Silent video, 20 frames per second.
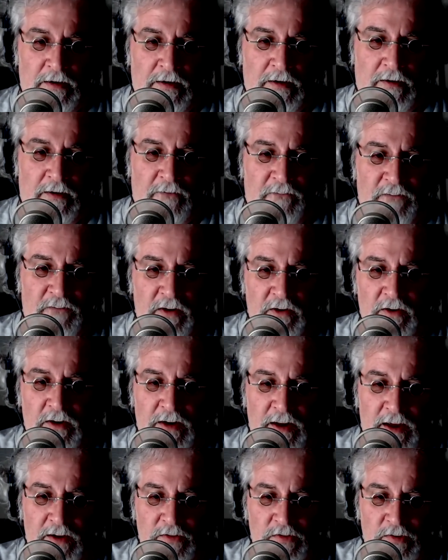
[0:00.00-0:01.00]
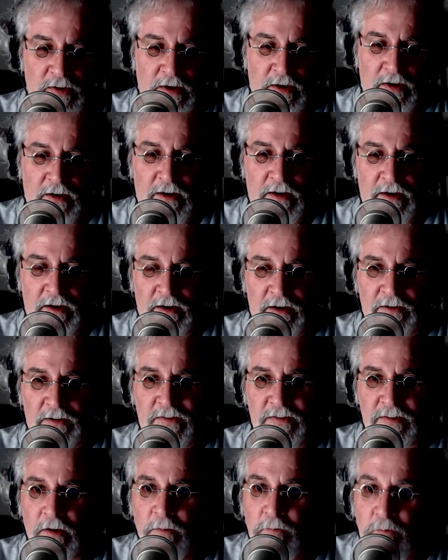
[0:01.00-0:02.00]
uh, Faraday's uh,
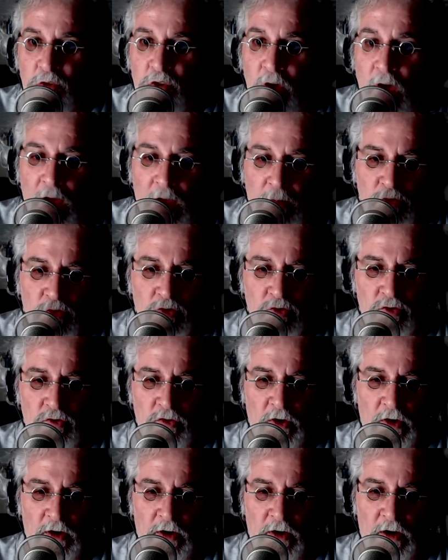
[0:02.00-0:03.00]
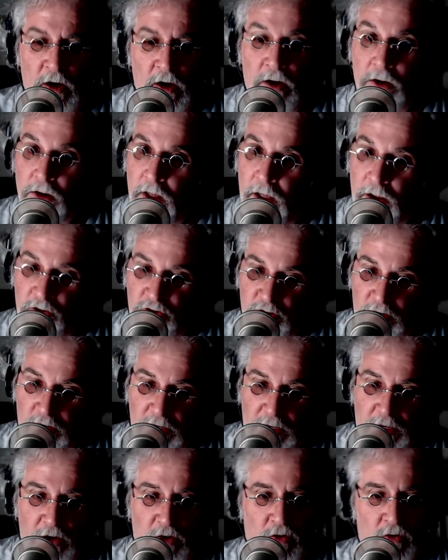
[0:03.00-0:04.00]
sometimes uh,
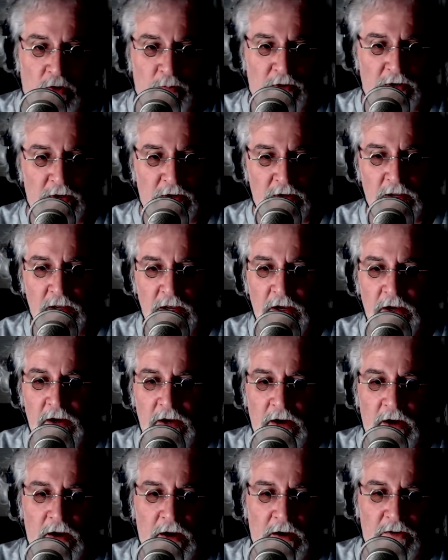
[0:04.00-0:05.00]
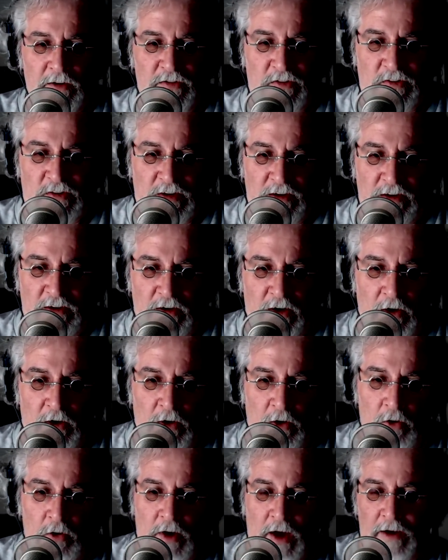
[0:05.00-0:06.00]
allegedly criminal uh,
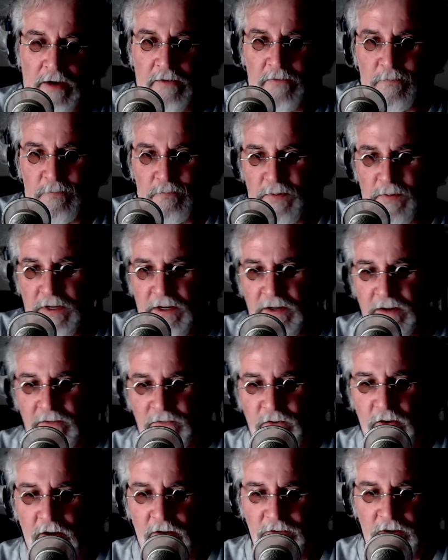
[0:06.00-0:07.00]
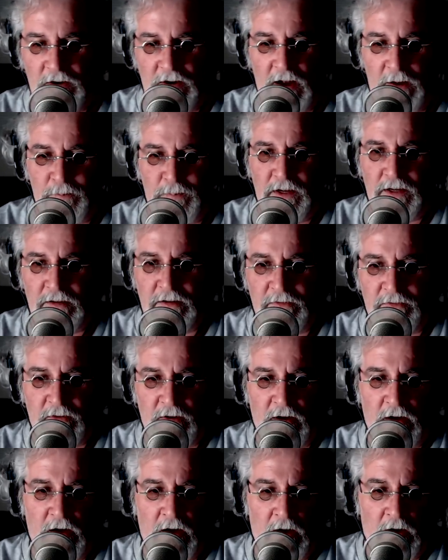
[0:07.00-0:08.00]
CEO kind of being involved and not being
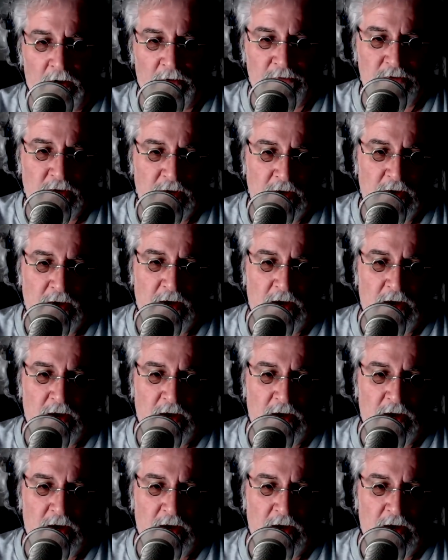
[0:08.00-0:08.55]
involved.